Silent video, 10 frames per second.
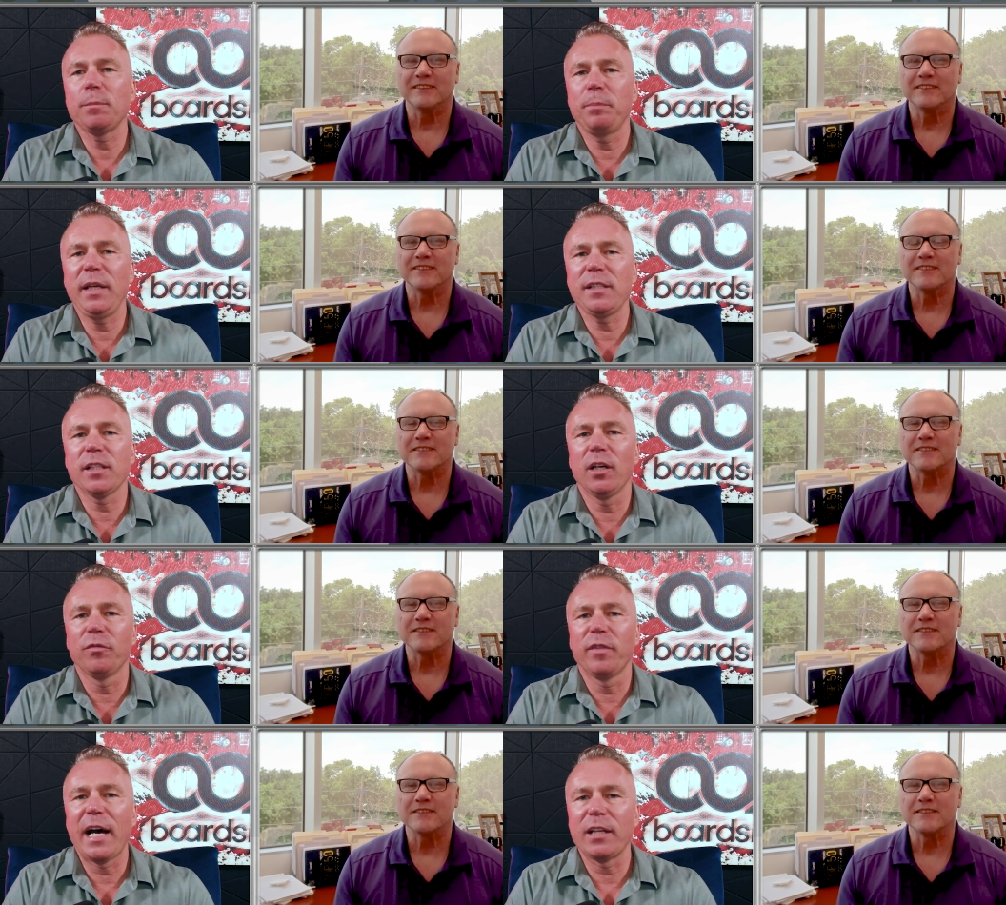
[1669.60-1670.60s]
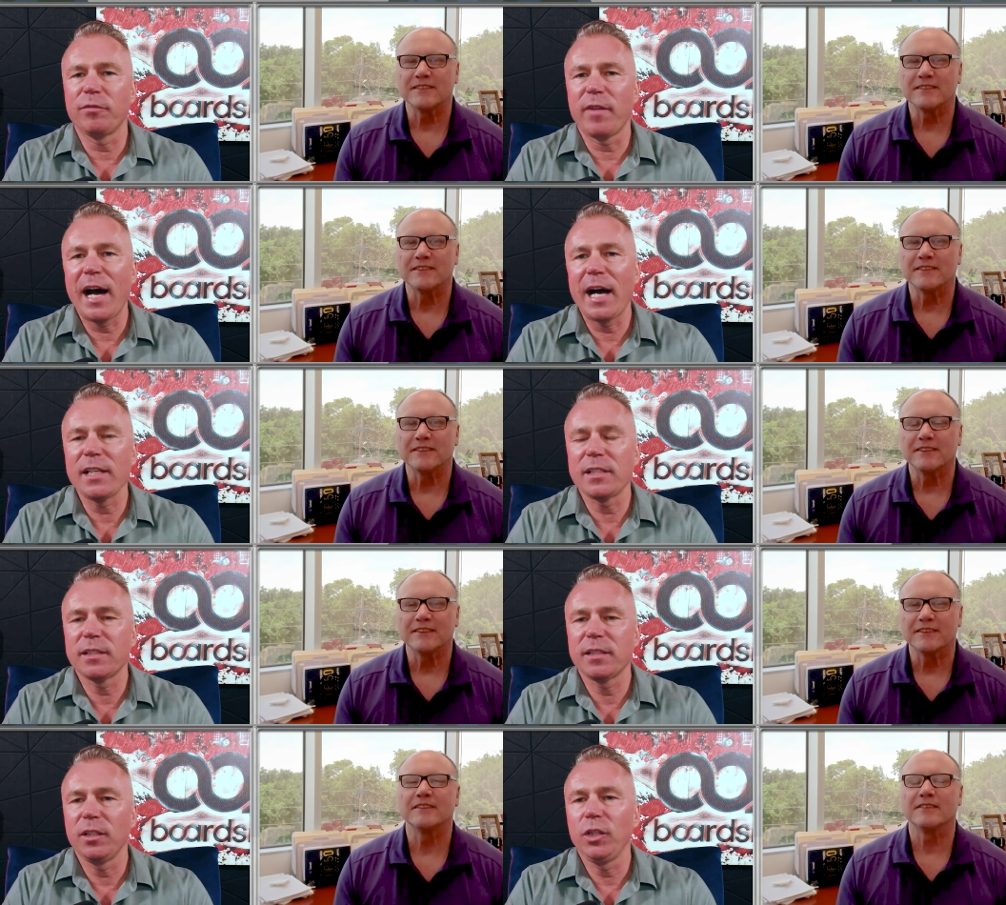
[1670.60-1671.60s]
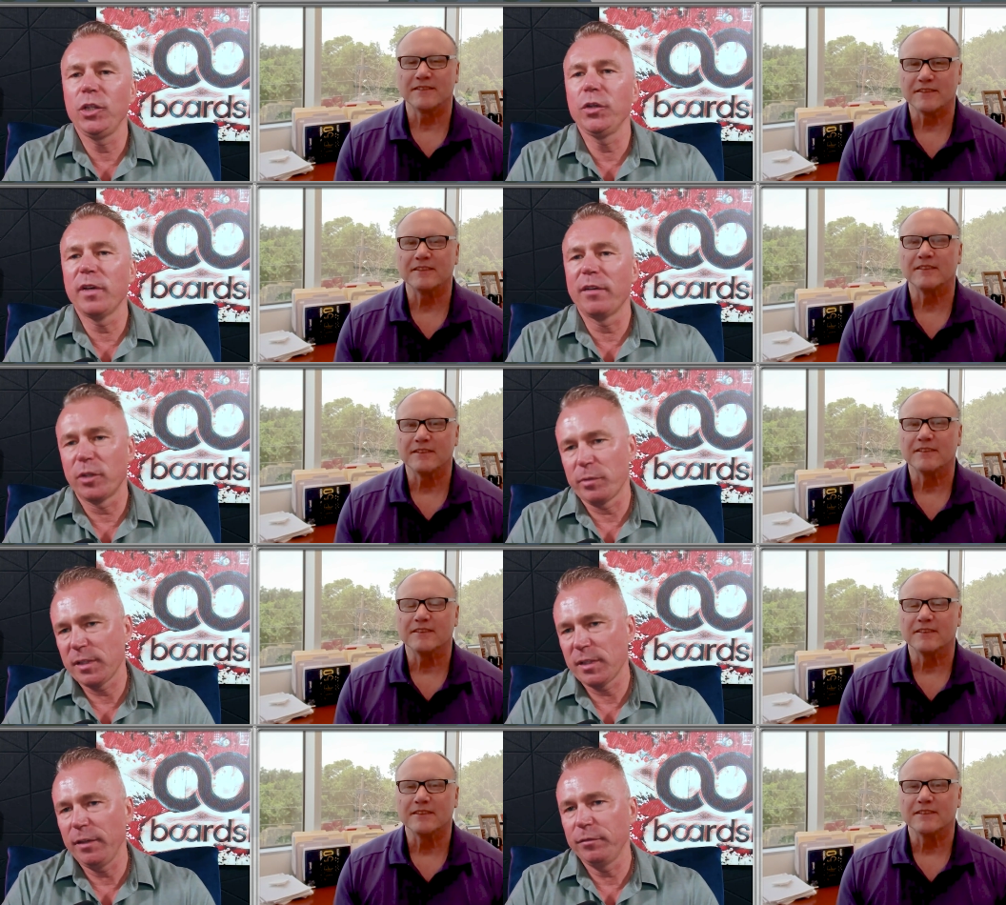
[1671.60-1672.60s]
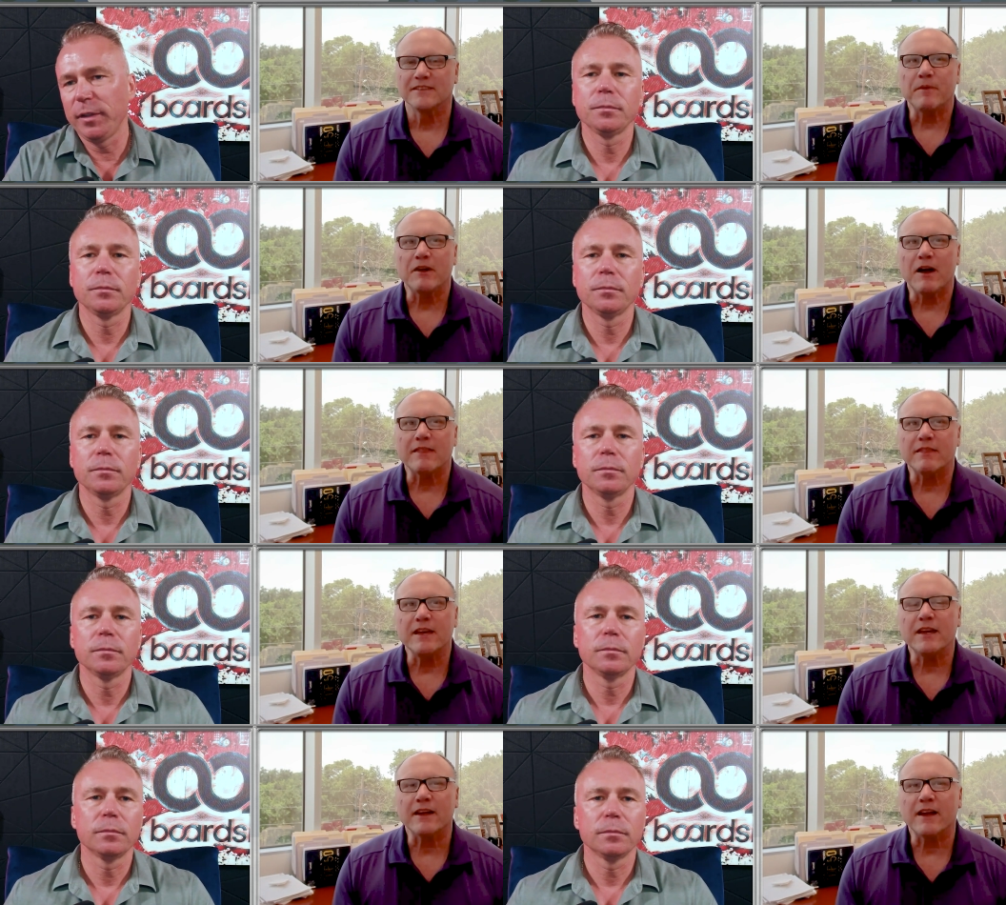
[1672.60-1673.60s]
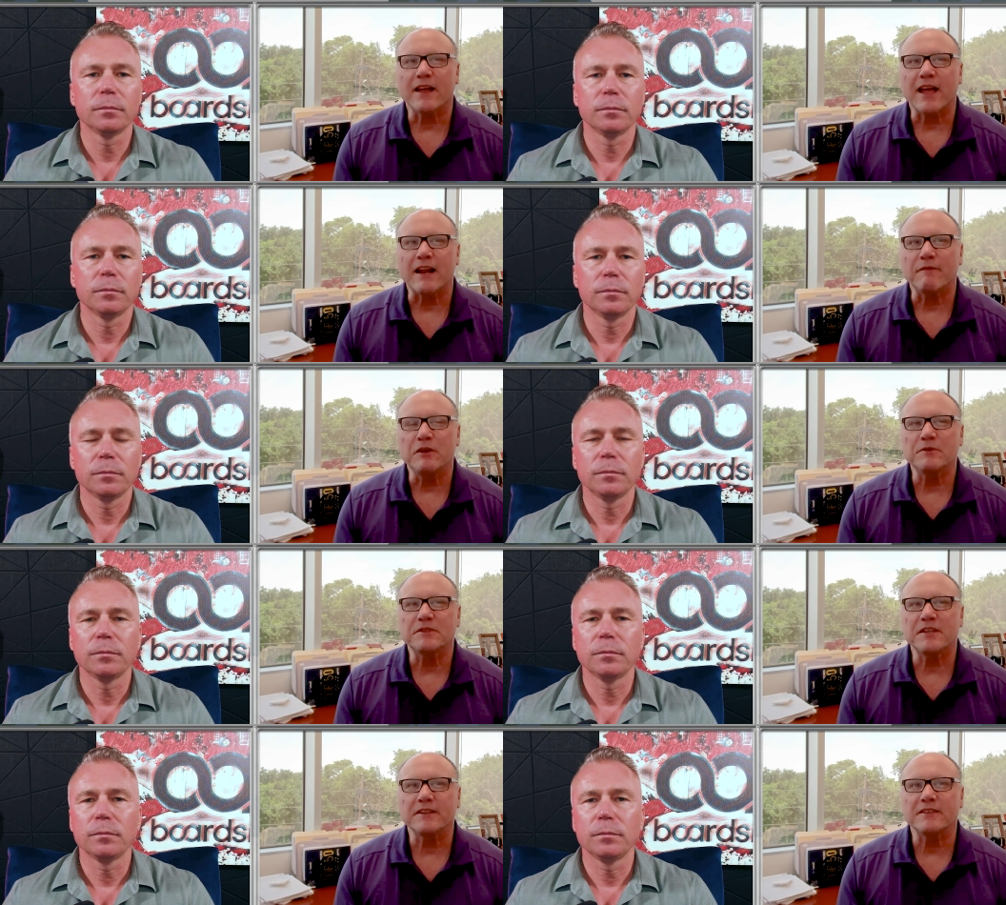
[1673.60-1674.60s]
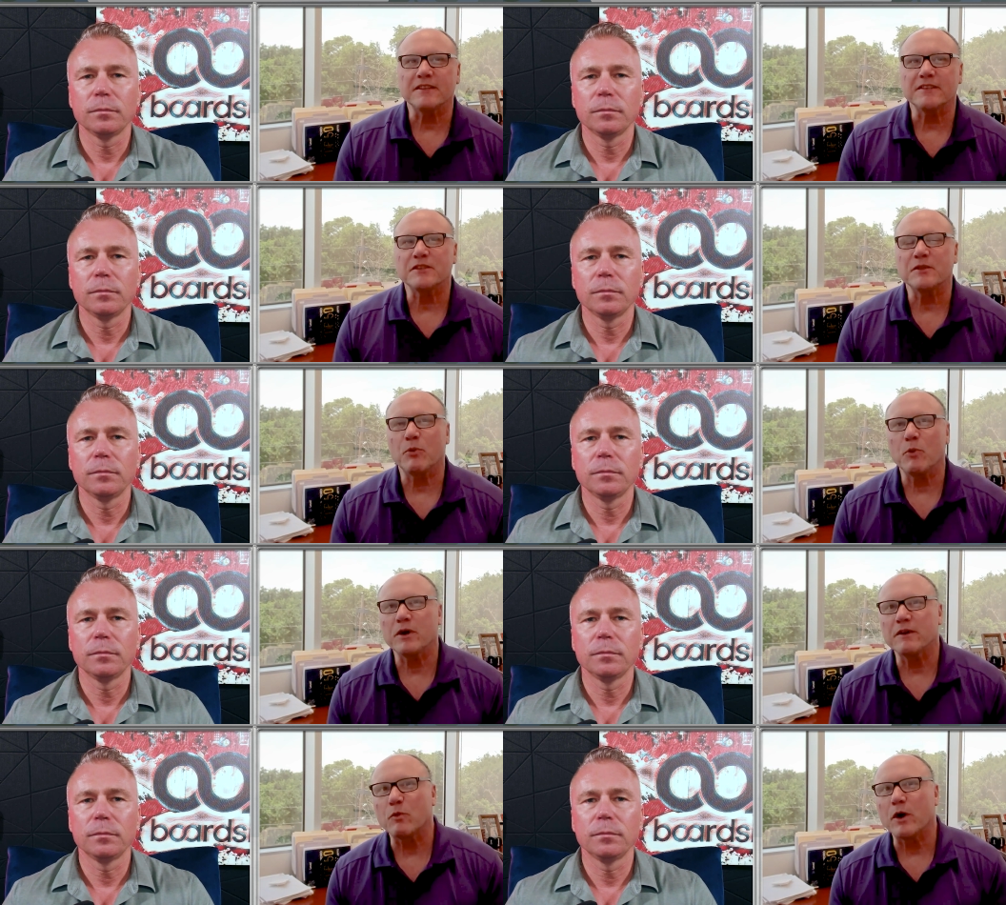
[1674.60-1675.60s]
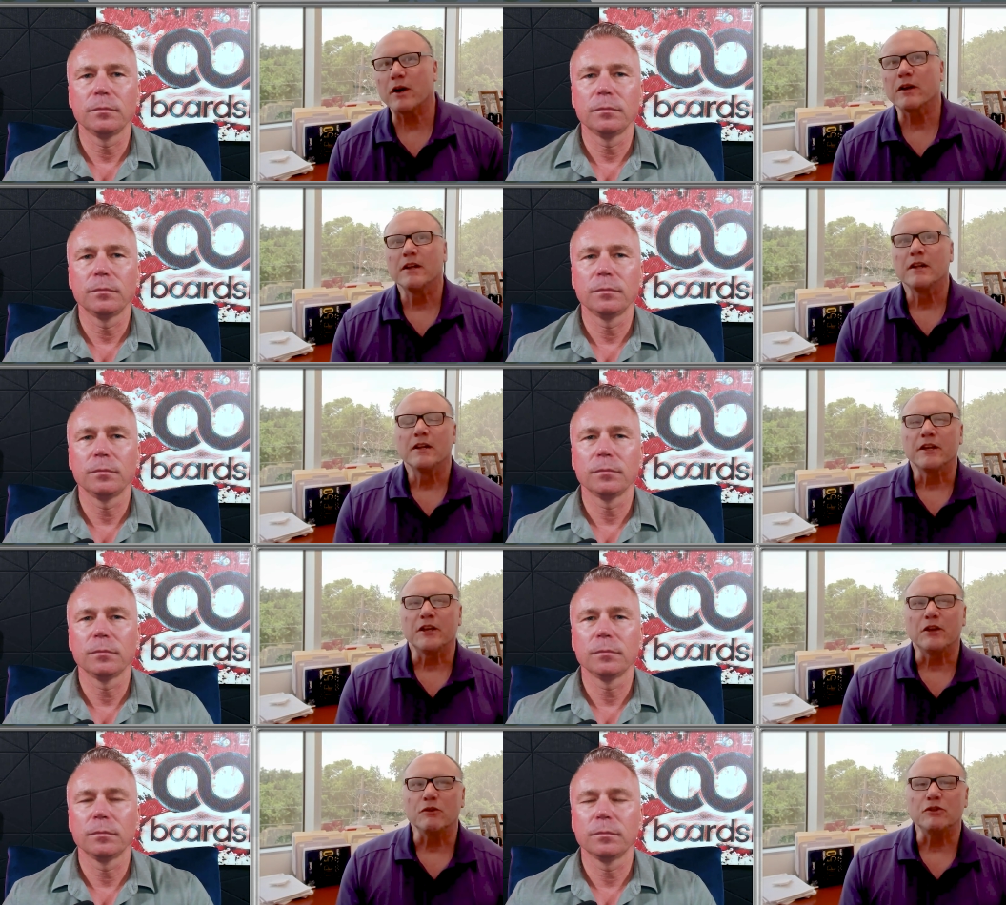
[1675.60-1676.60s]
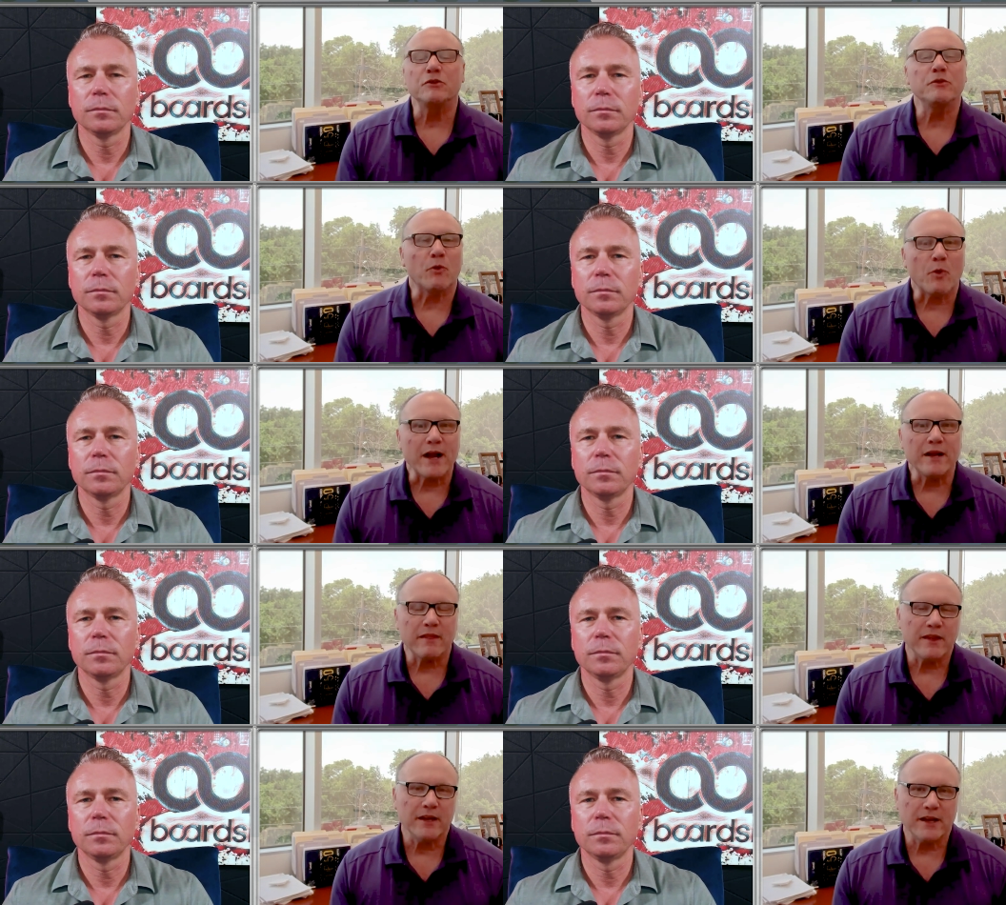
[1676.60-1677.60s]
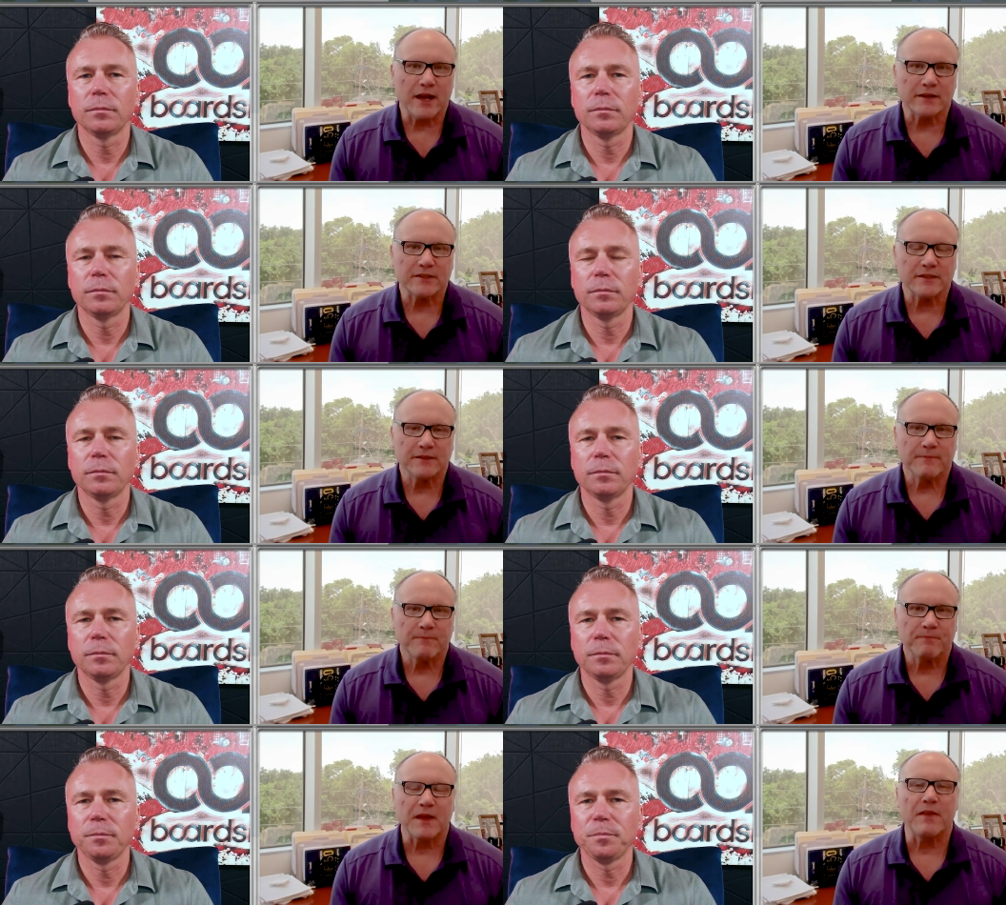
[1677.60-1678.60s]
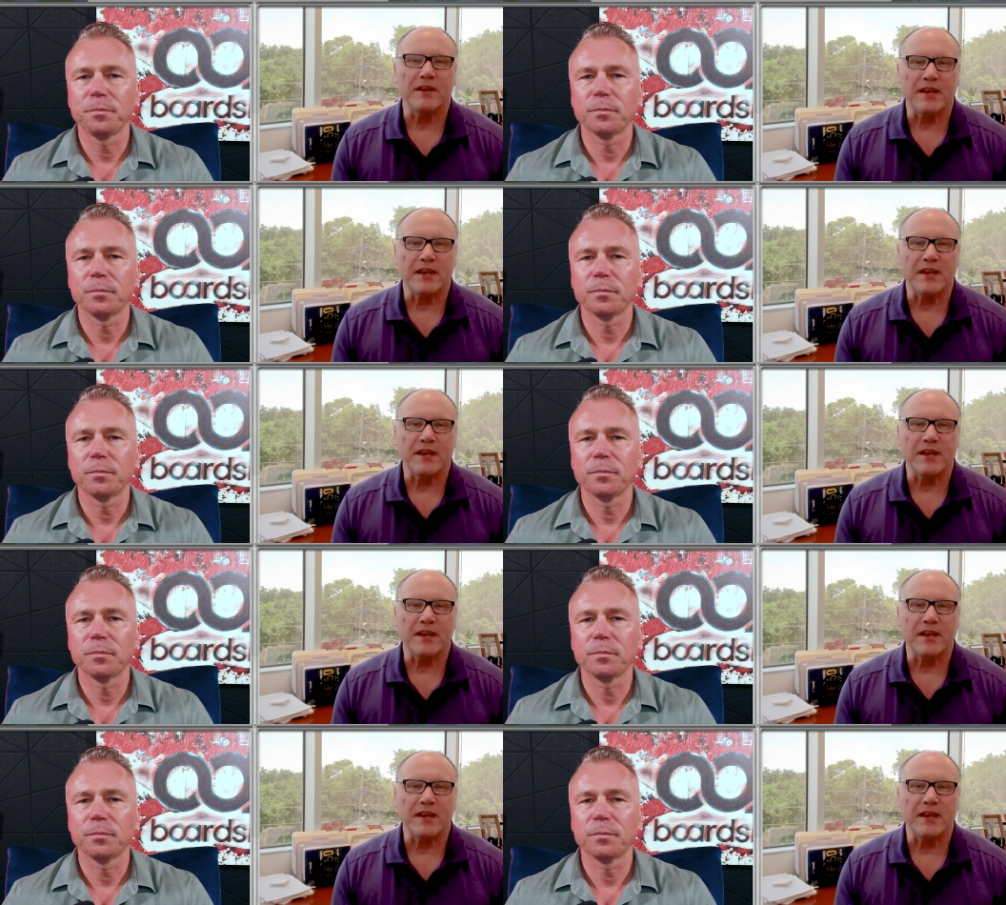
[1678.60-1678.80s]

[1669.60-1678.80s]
Speaker 1: piece of advice you've ever received?
Speaker 2: You know, I think, and I've used it to the point of where, you know, do the right thing next and